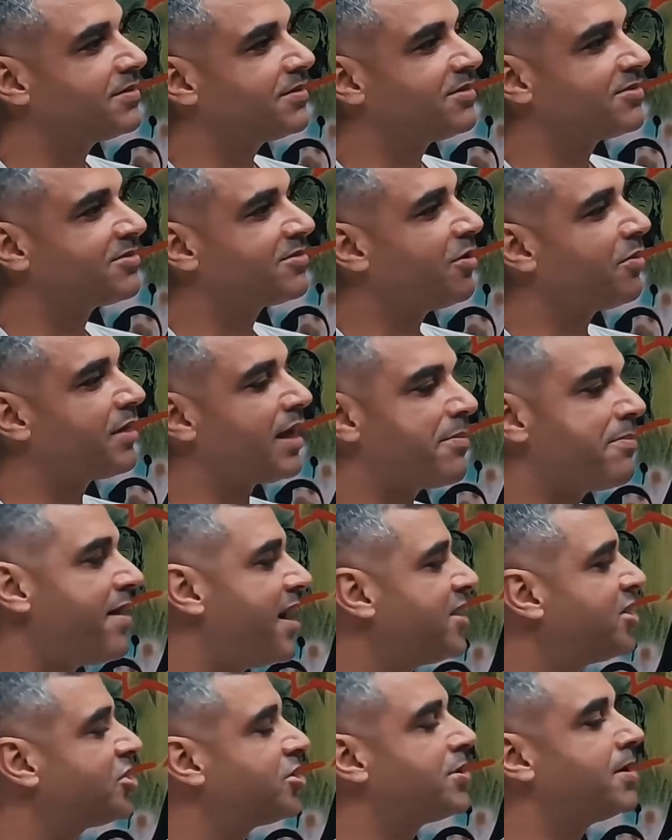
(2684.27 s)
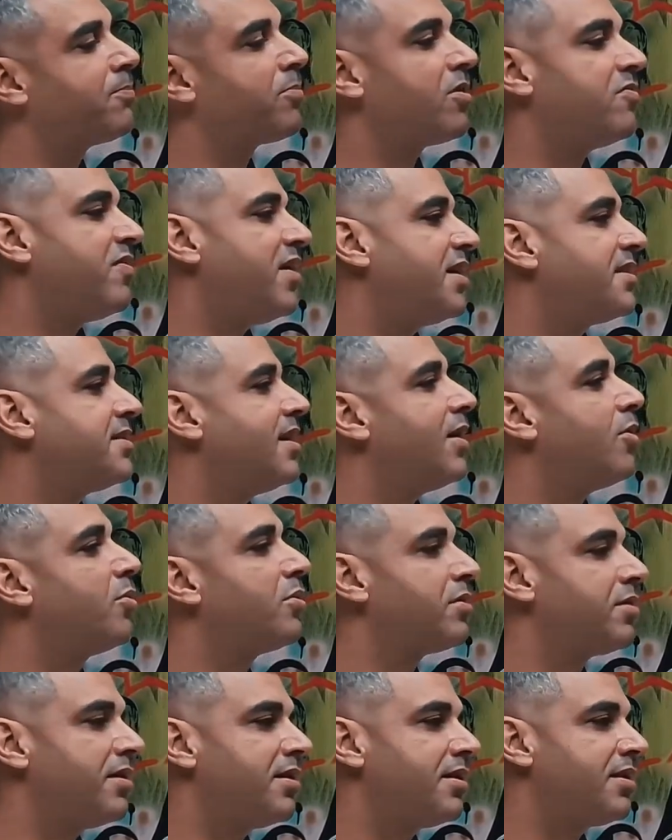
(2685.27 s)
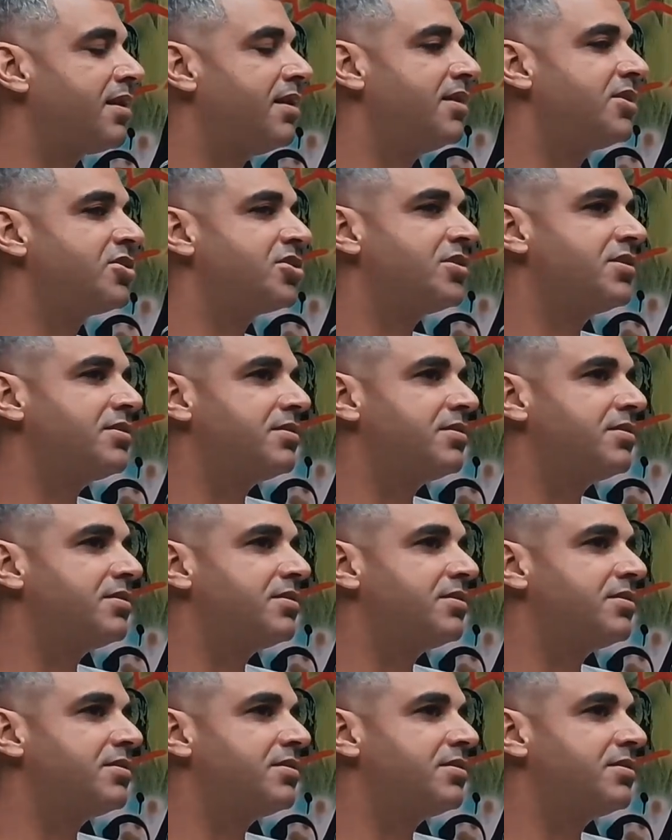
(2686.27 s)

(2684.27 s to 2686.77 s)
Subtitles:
So they match a provider with a clinician.